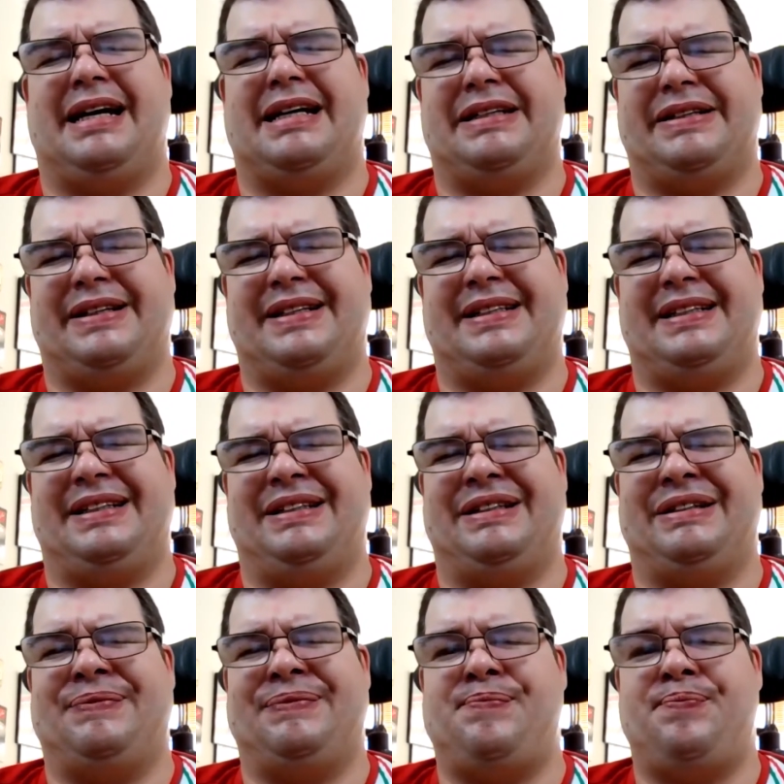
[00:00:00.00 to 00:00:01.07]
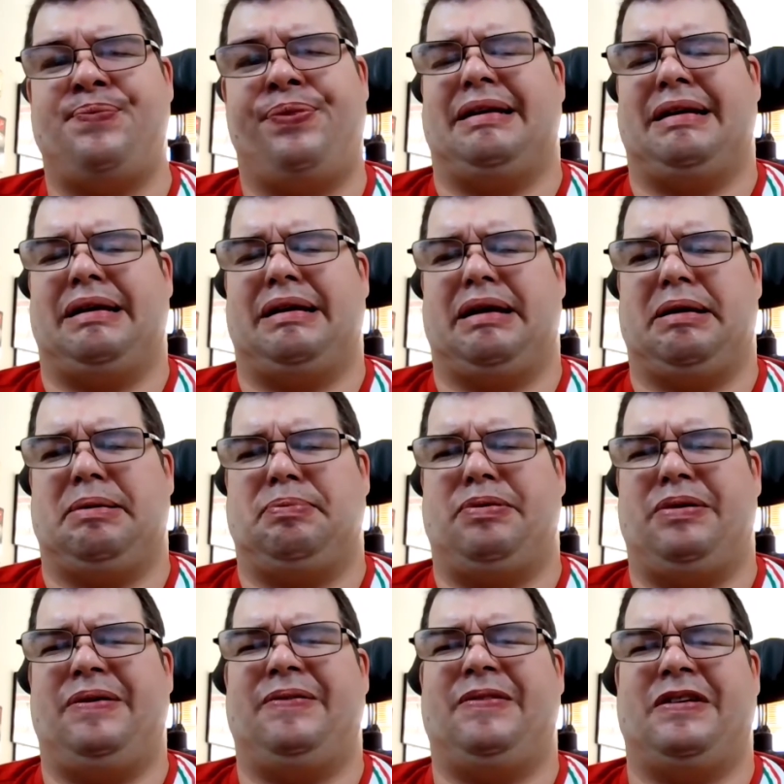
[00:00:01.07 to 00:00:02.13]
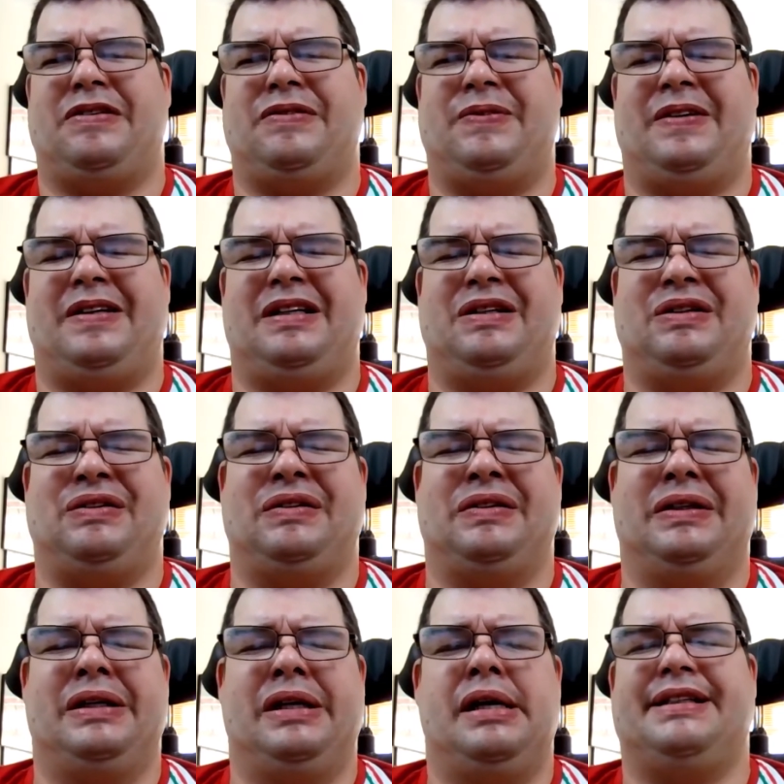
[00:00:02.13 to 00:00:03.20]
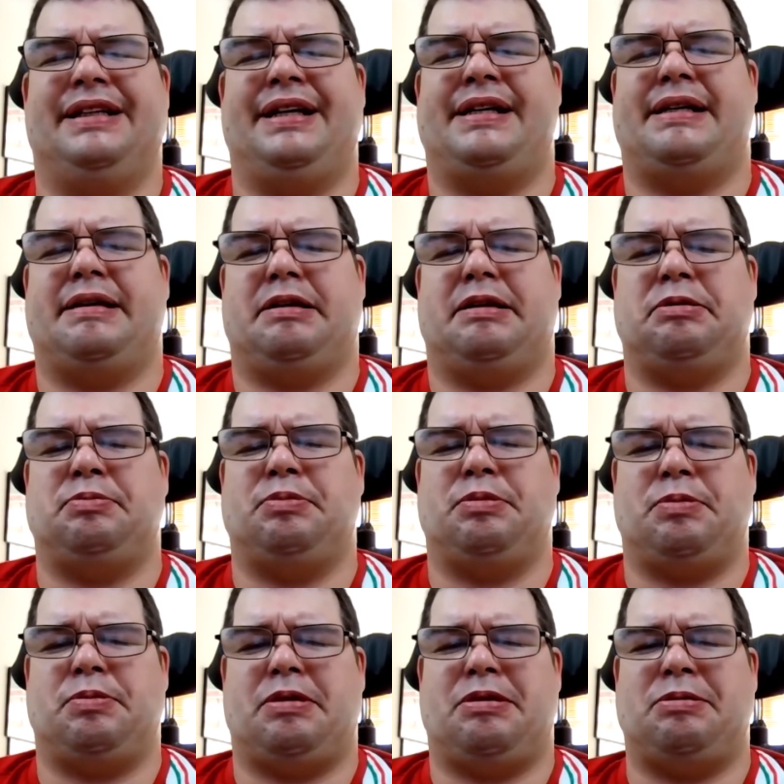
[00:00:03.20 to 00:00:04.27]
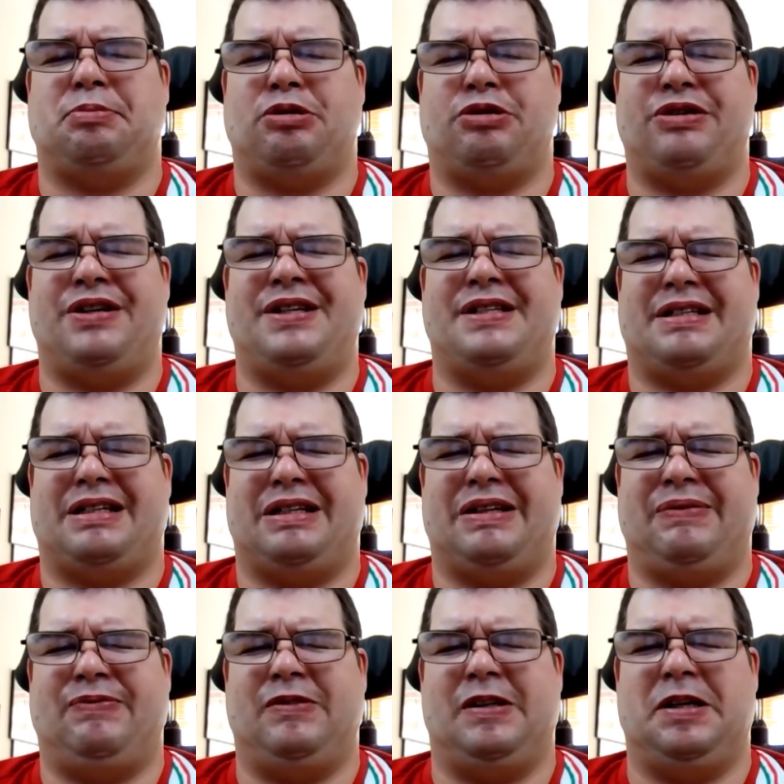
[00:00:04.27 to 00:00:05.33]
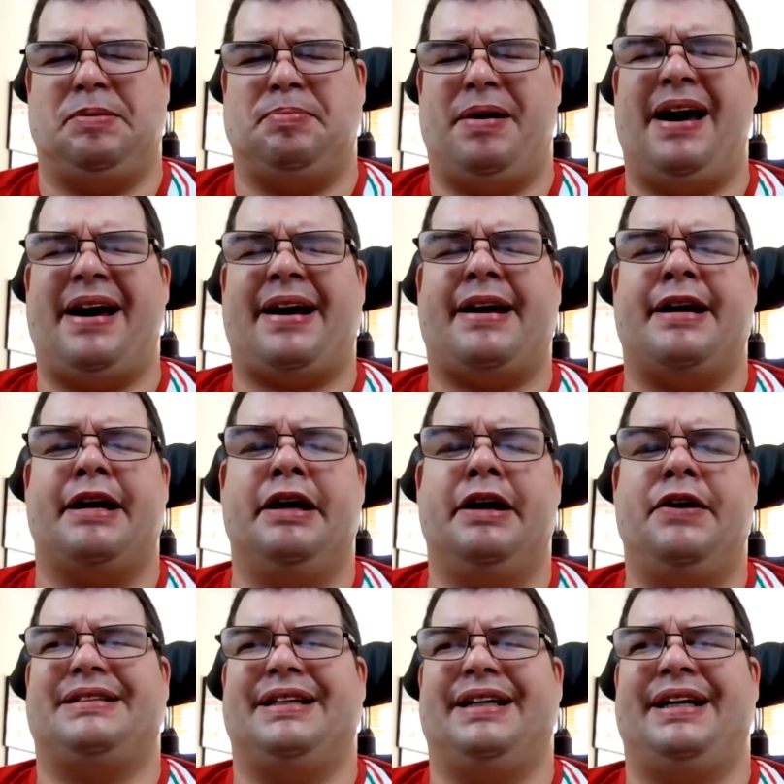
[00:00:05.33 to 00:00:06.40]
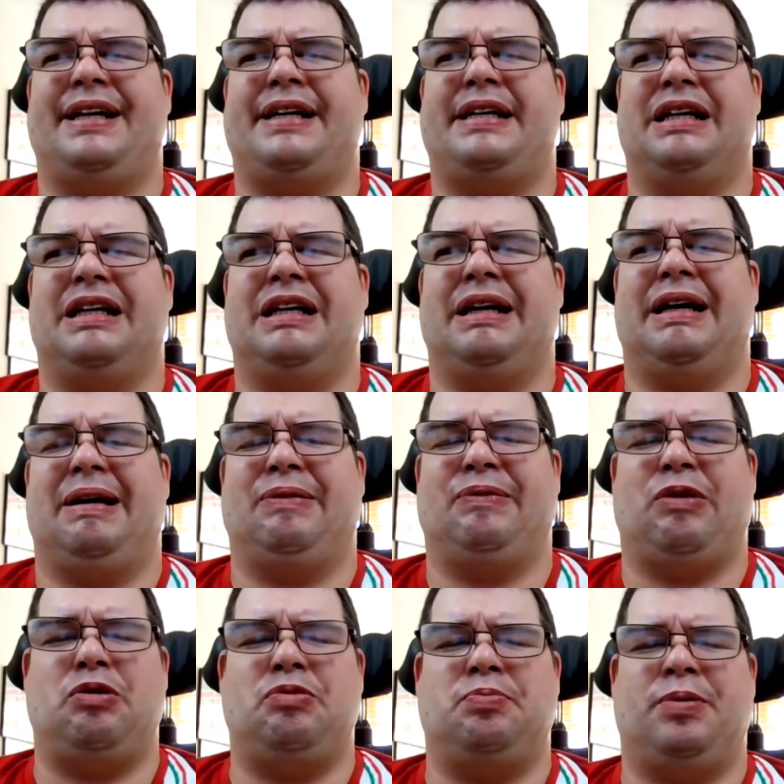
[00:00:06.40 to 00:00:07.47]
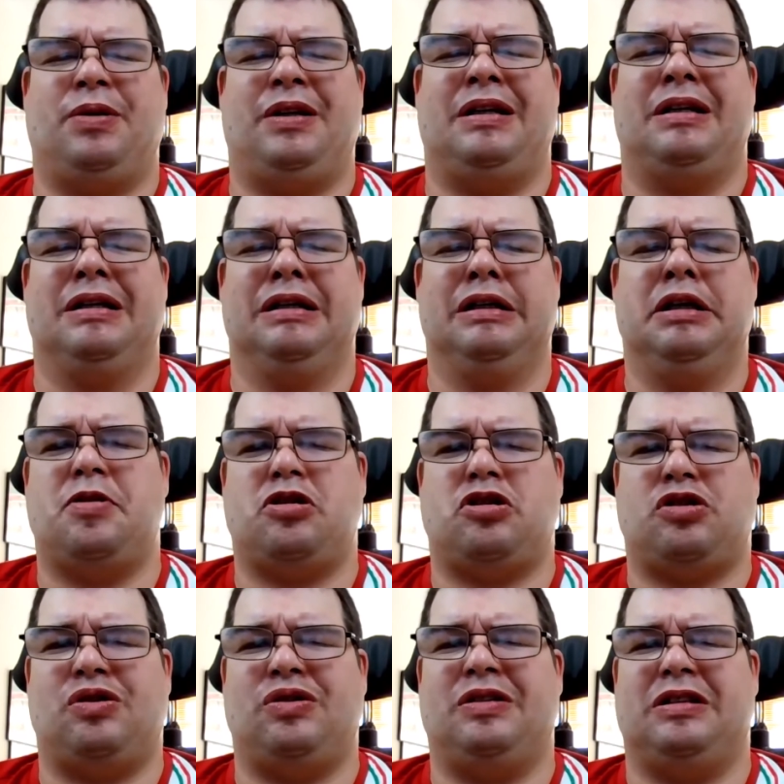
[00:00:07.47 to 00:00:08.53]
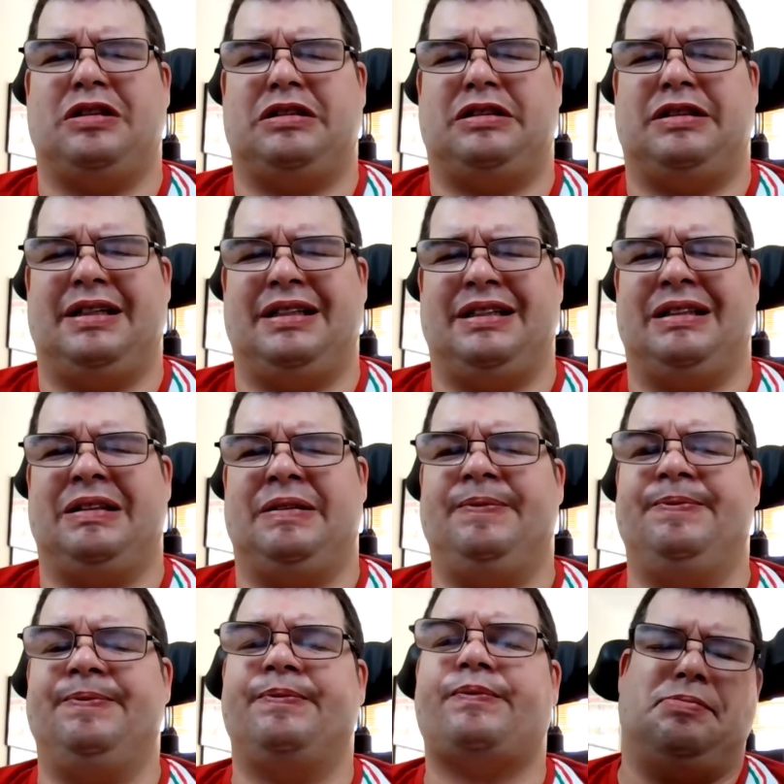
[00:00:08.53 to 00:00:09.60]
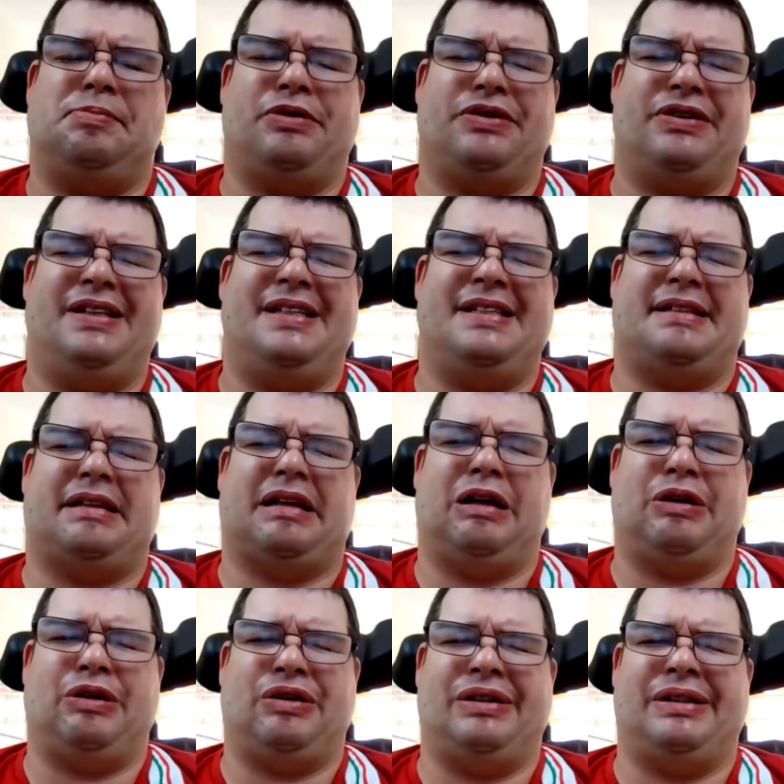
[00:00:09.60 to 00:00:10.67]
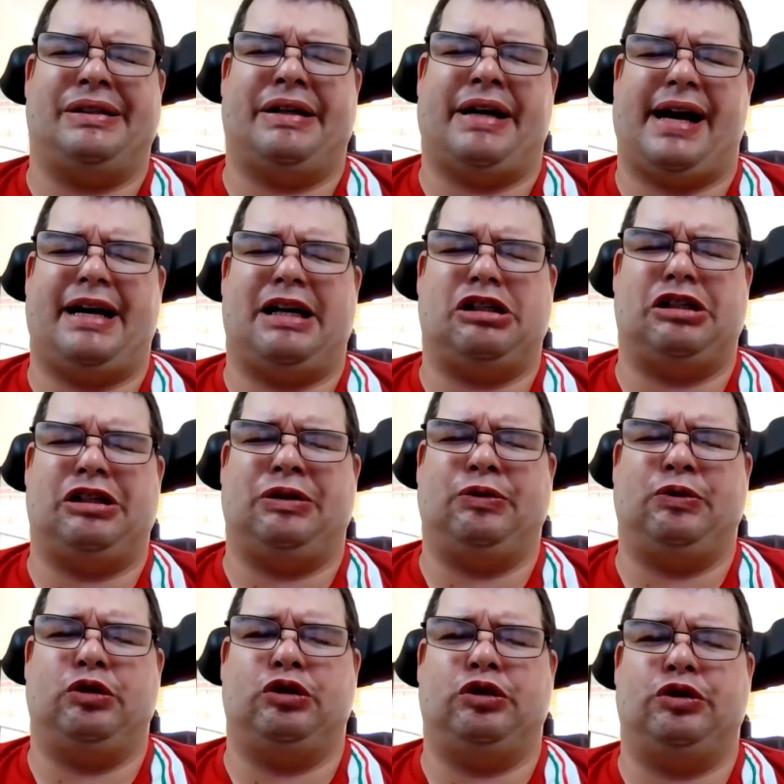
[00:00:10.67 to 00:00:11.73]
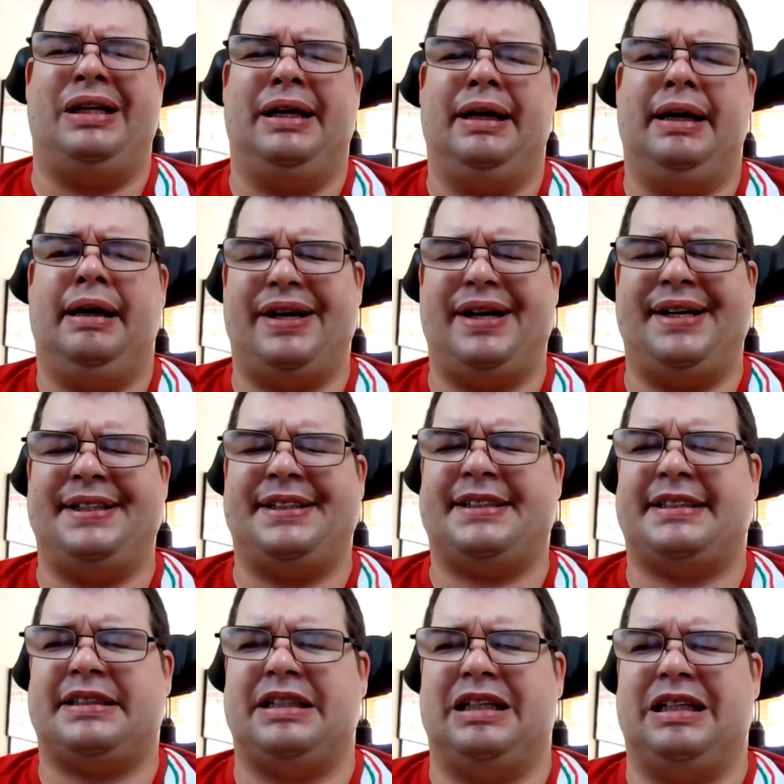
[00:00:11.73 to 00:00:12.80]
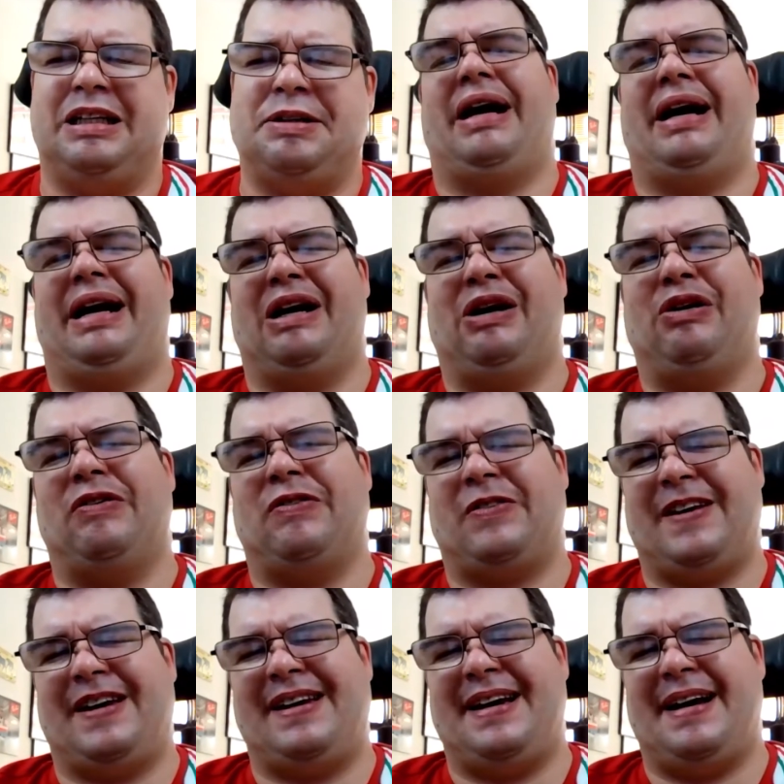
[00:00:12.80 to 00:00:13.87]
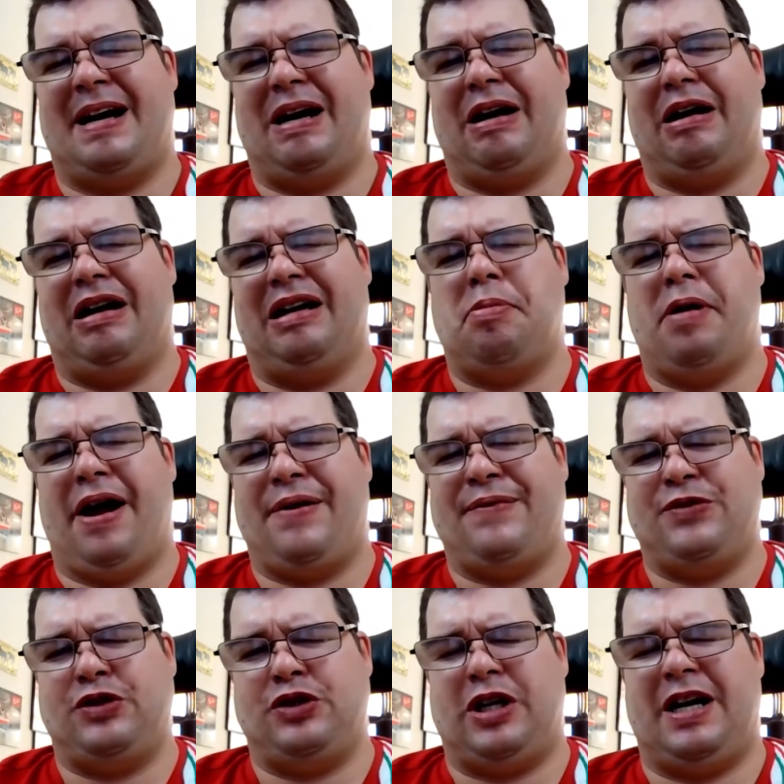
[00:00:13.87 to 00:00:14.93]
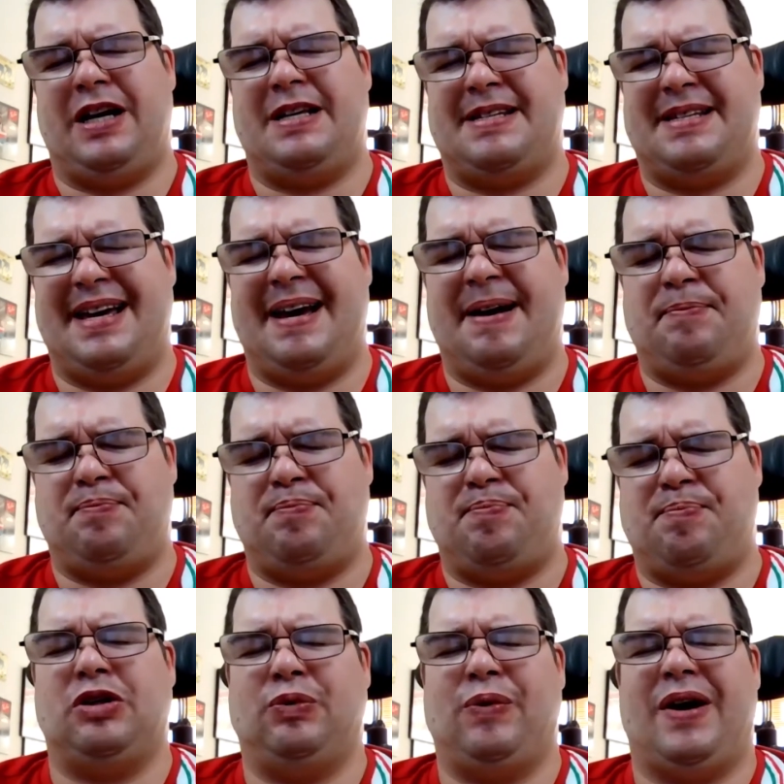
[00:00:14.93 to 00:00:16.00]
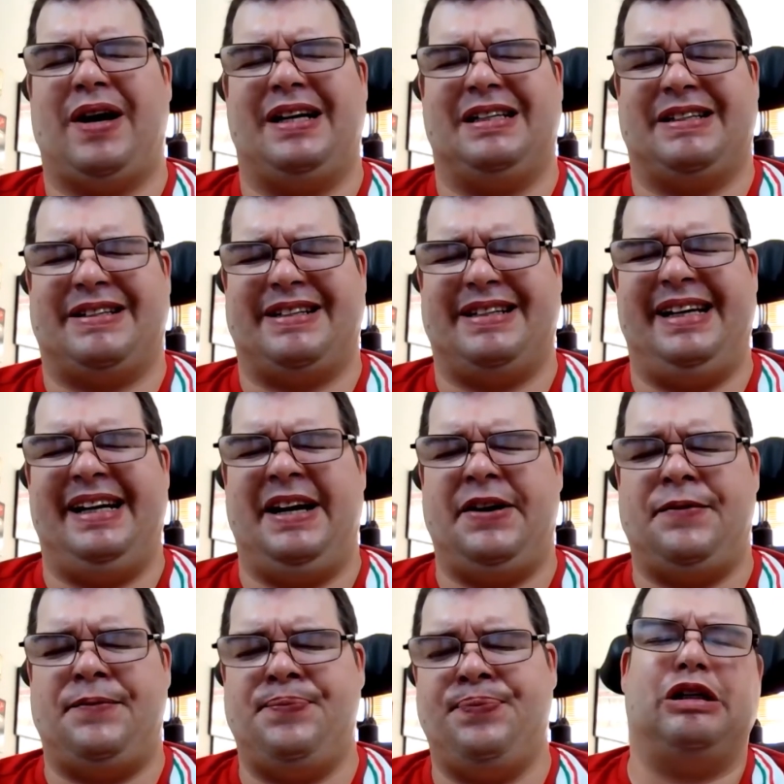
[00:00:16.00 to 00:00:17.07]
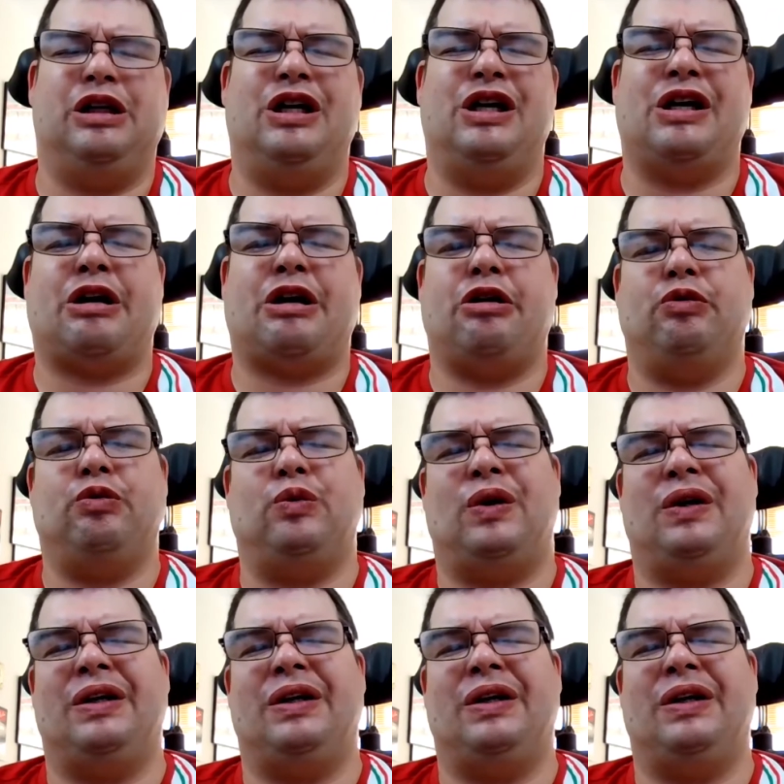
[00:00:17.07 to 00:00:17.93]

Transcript: like I said in the previous video, I think the Mercedes are definitely back. I think it won't be too much longer till Mercedes are gonna actually win a race. Now I've said it, I hope I haven't jinxed it. We should wait and see. Leclerc